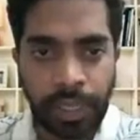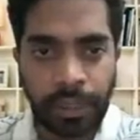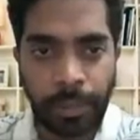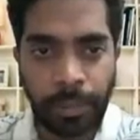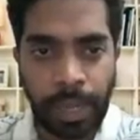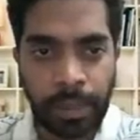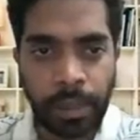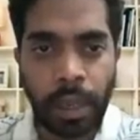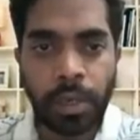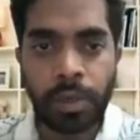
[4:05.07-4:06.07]
their
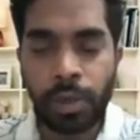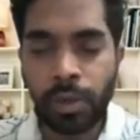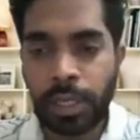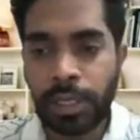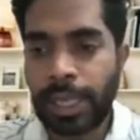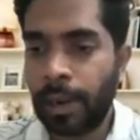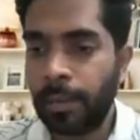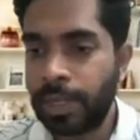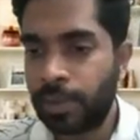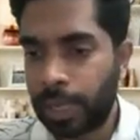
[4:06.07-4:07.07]
base to using
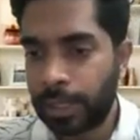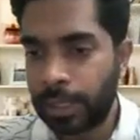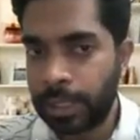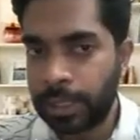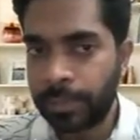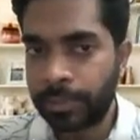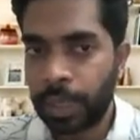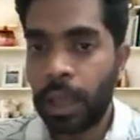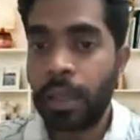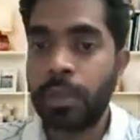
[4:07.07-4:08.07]
cell-based vaccines.
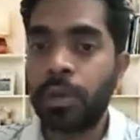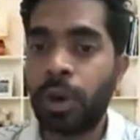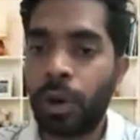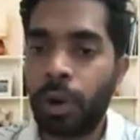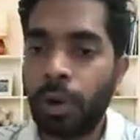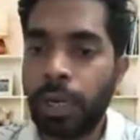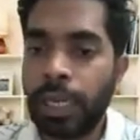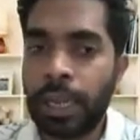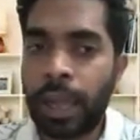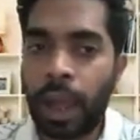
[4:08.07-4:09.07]
So
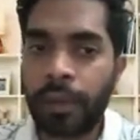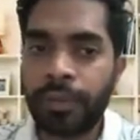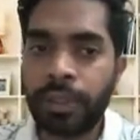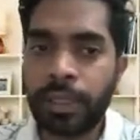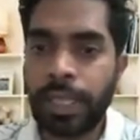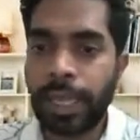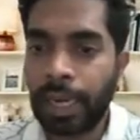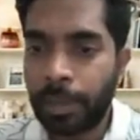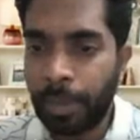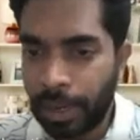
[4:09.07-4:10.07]
only after the
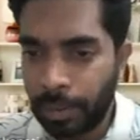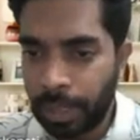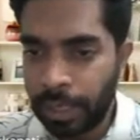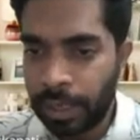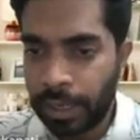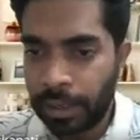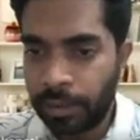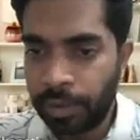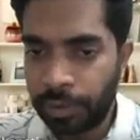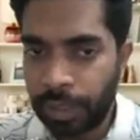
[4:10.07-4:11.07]
second pandemic in
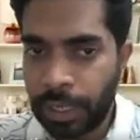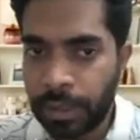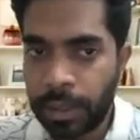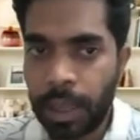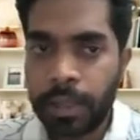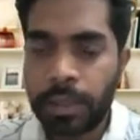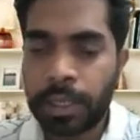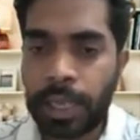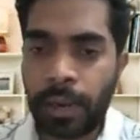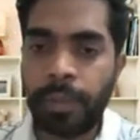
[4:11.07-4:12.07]
1950s, the
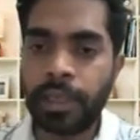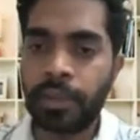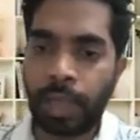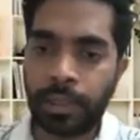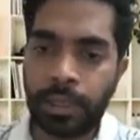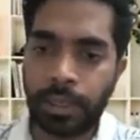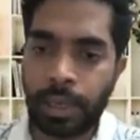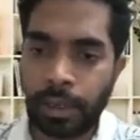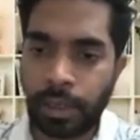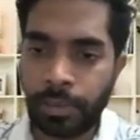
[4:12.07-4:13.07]
cell-based vaccines
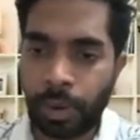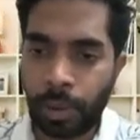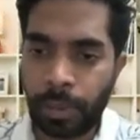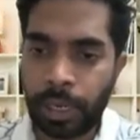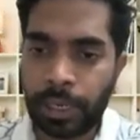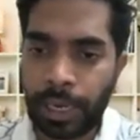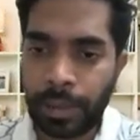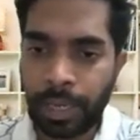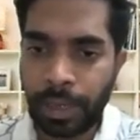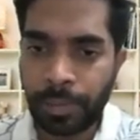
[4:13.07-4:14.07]
started
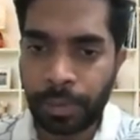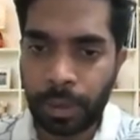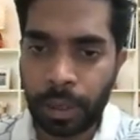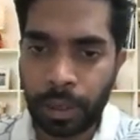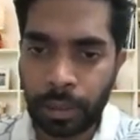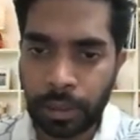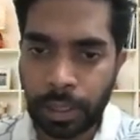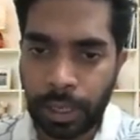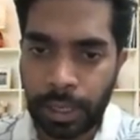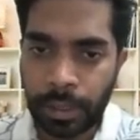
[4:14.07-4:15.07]
prominently being
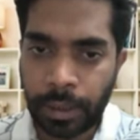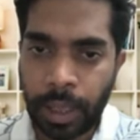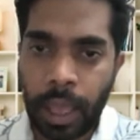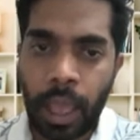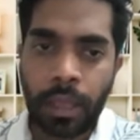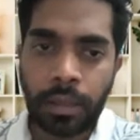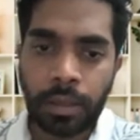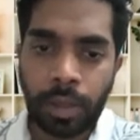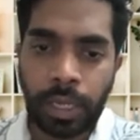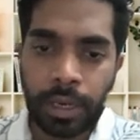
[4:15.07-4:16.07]
studied.
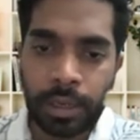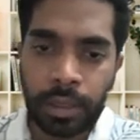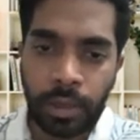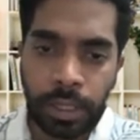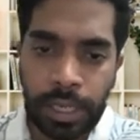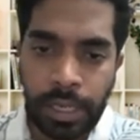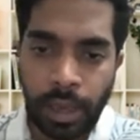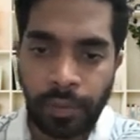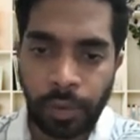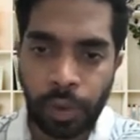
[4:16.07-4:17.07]
So here you see
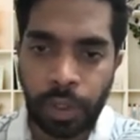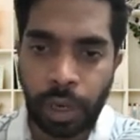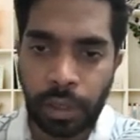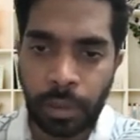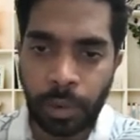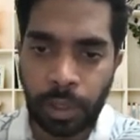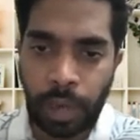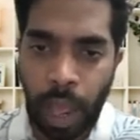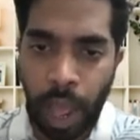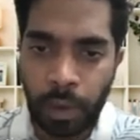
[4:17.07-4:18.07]
a flow chart
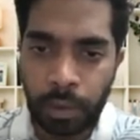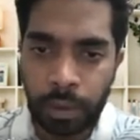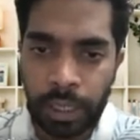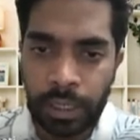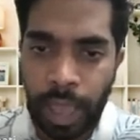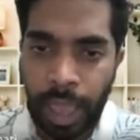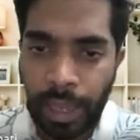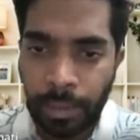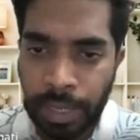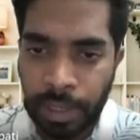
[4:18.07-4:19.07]
about how in the
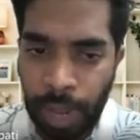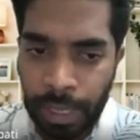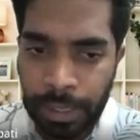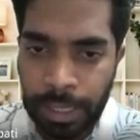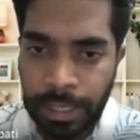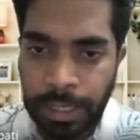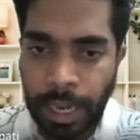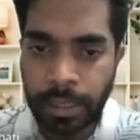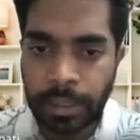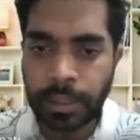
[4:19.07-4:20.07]
egg-based vaccines
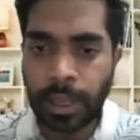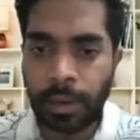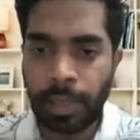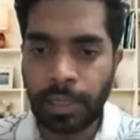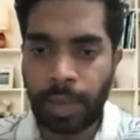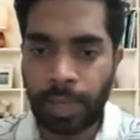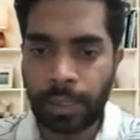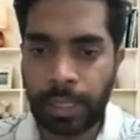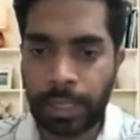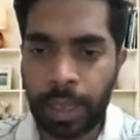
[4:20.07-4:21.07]
and in the cell-based
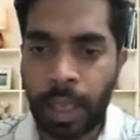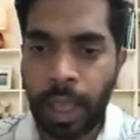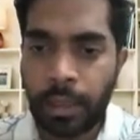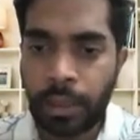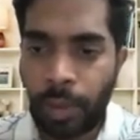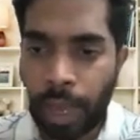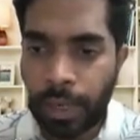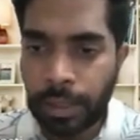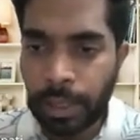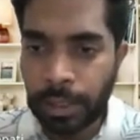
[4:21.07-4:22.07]
vaccines, the
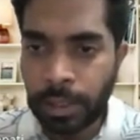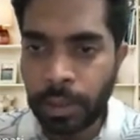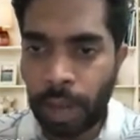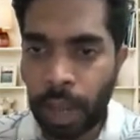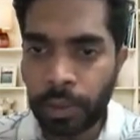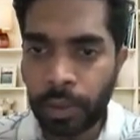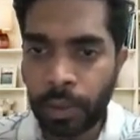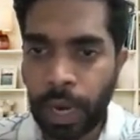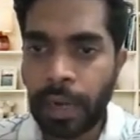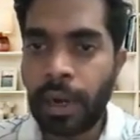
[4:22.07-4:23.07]
viruses are
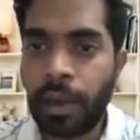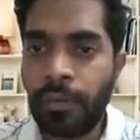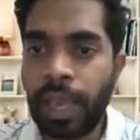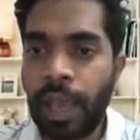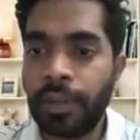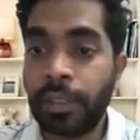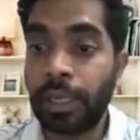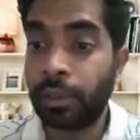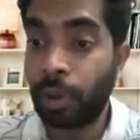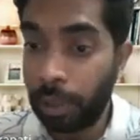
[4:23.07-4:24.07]
grown, and now we have a
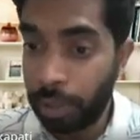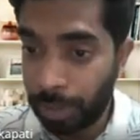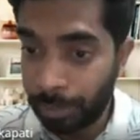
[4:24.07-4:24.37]
technology.